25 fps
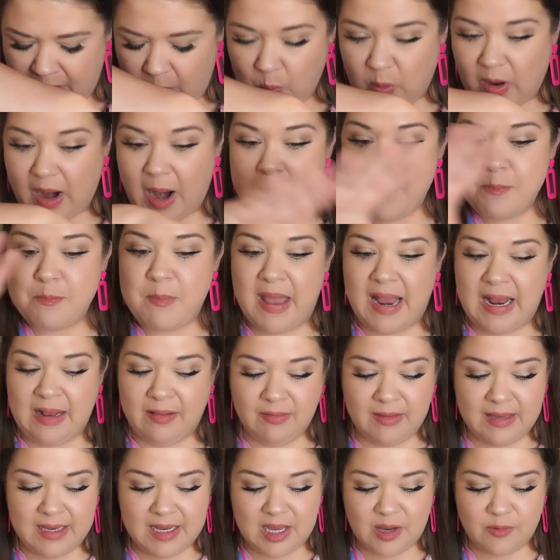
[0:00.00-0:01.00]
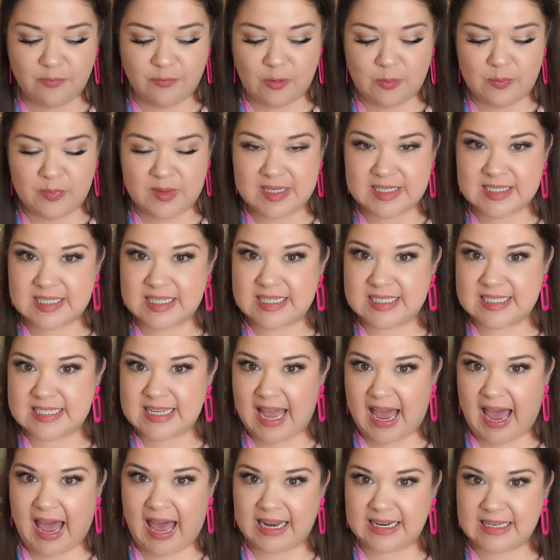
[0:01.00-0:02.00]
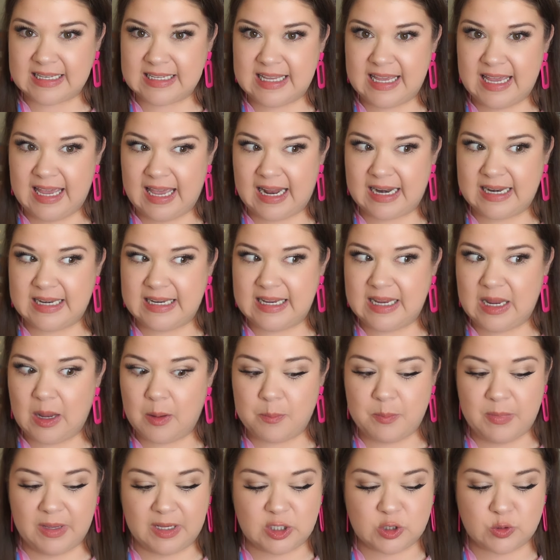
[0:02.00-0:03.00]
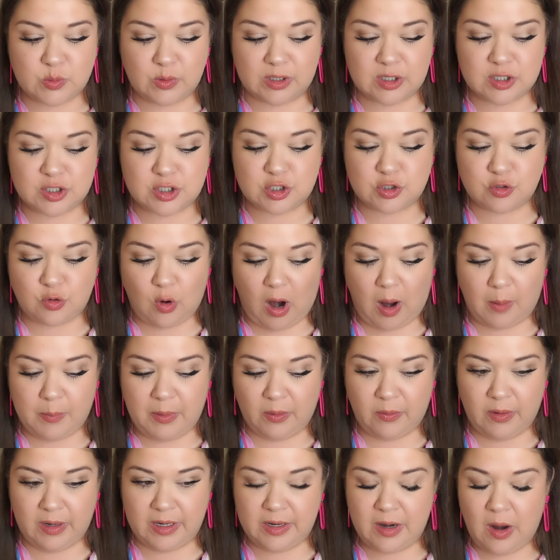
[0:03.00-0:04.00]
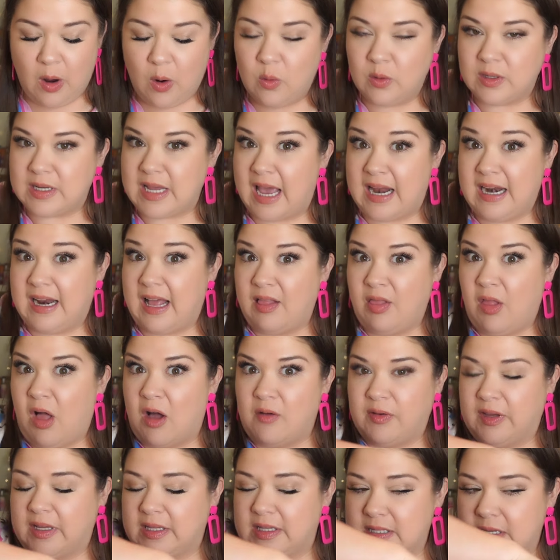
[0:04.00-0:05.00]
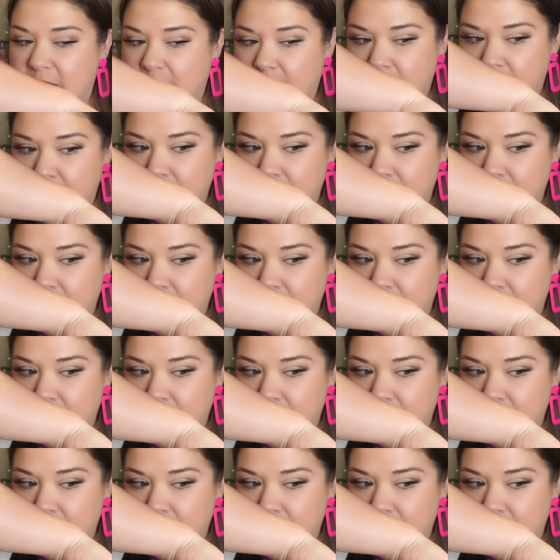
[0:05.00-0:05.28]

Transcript: What I mainly get from this is cotton candy mixed with a strawberry note, and I love it.